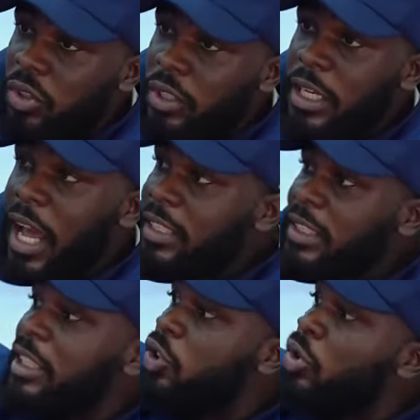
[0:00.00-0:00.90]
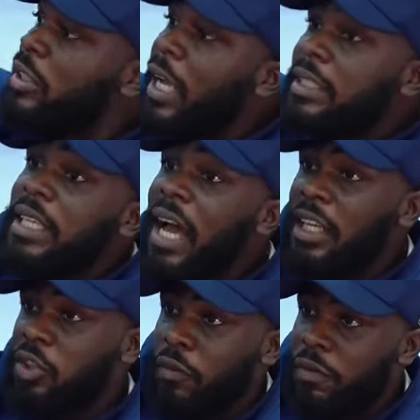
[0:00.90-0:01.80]
that the society
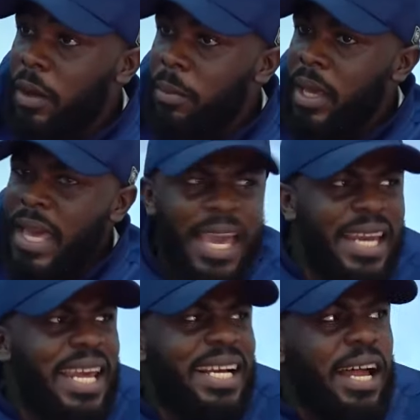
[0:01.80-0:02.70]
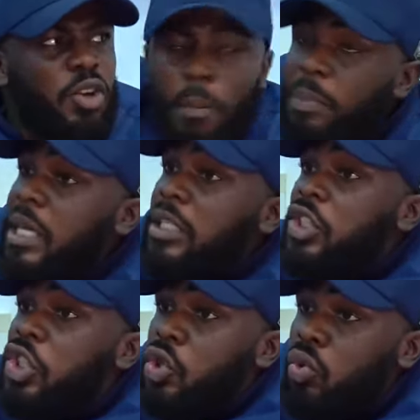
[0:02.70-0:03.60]
has of them, they cannot be in
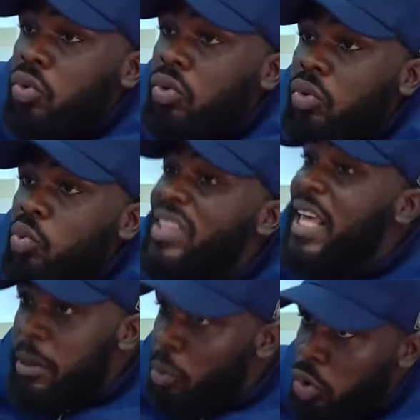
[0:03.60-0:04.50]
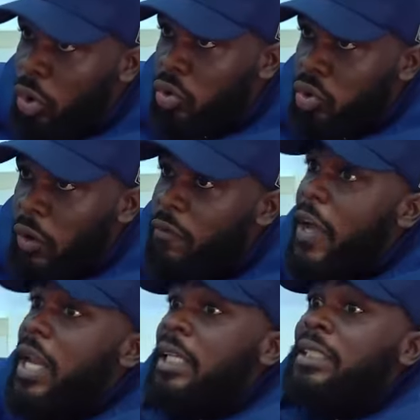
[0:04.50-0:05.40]
tune with their emotions.
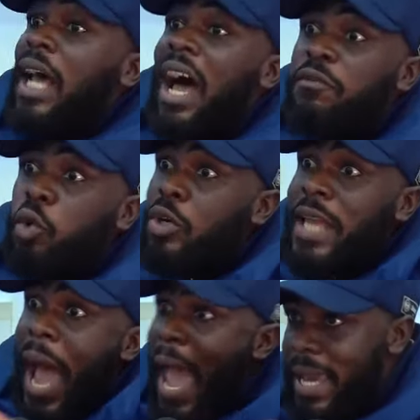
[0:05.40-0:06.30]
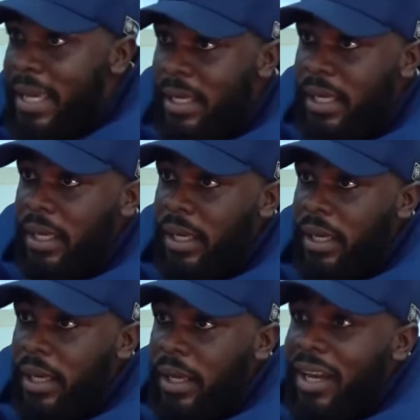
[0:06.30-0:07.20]
Feelings have to die.
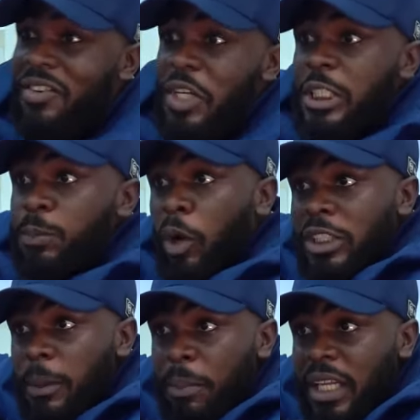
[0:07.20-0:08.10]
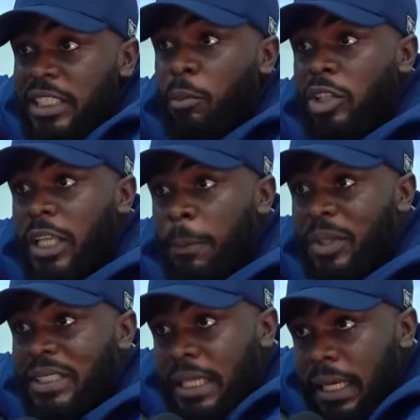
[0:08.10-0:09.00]
Responsibility must take
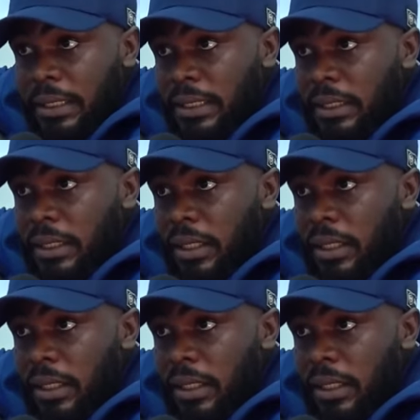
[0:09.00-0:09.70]
precedence. To family